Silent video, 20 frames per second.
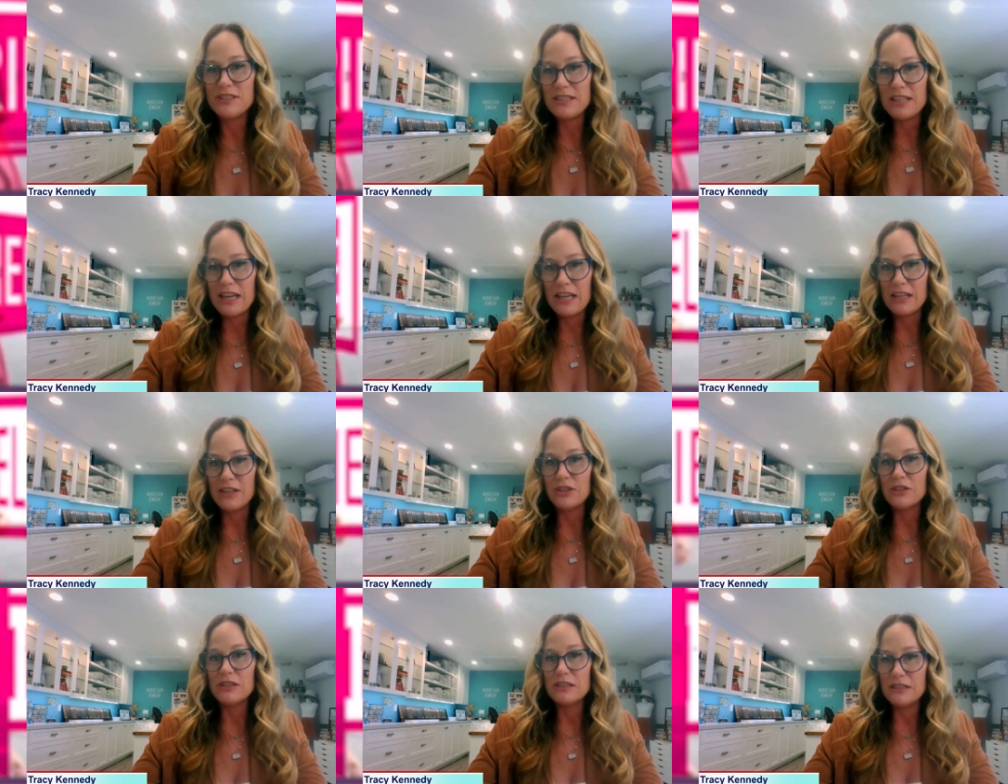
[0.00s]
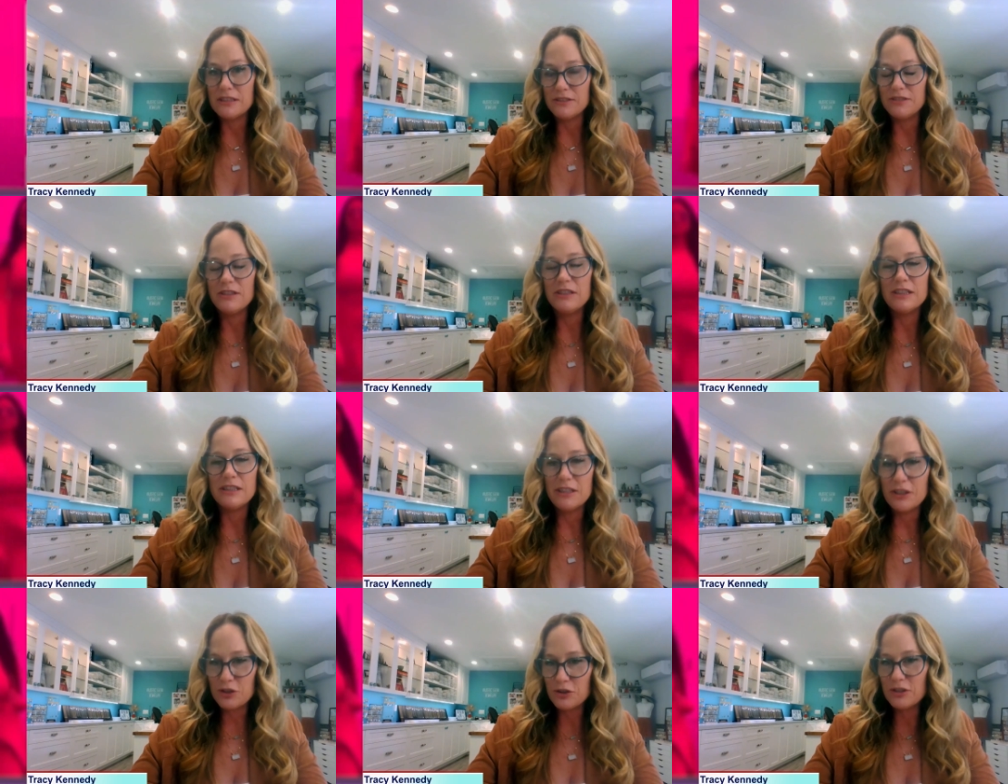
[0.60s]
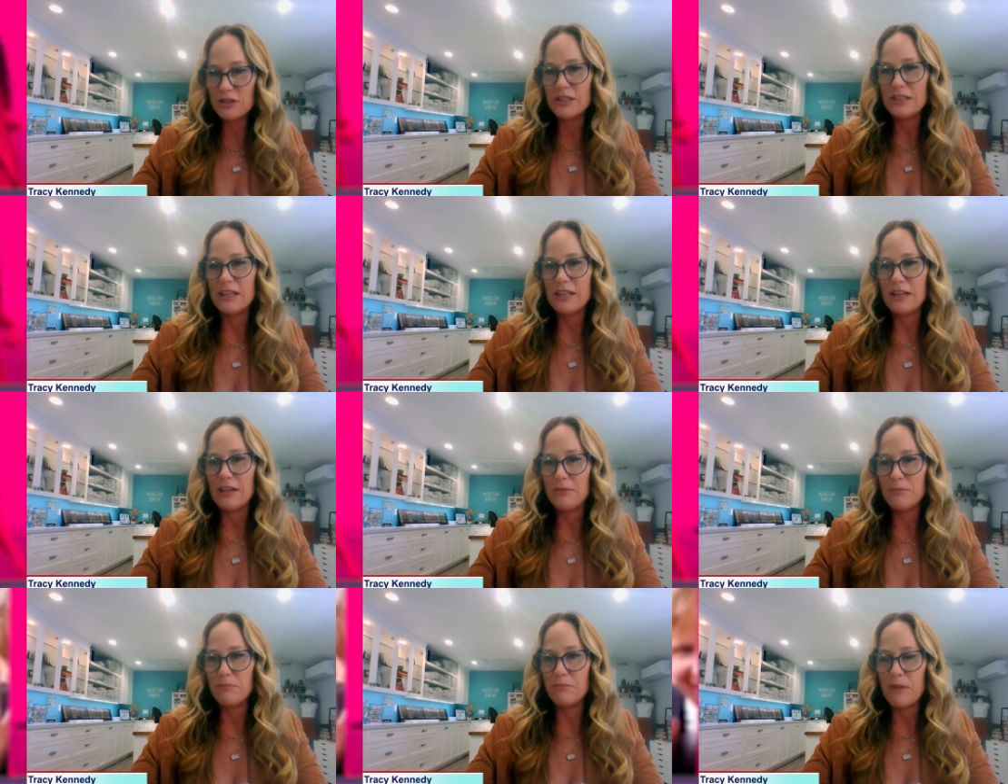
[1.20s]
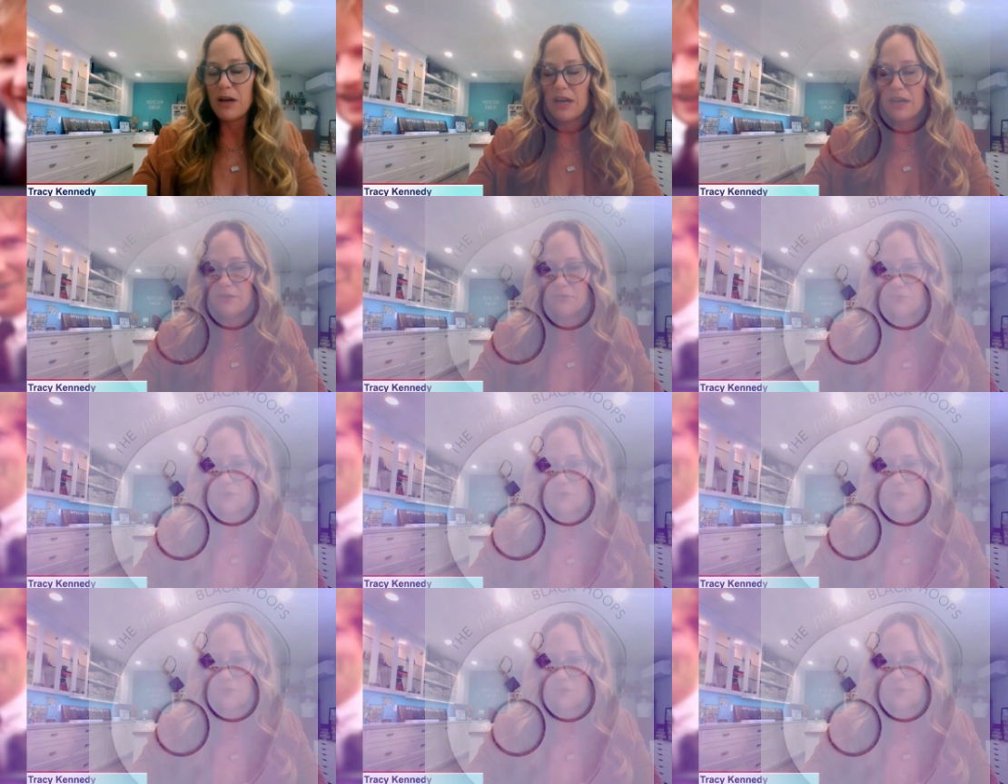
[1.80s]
is like literally my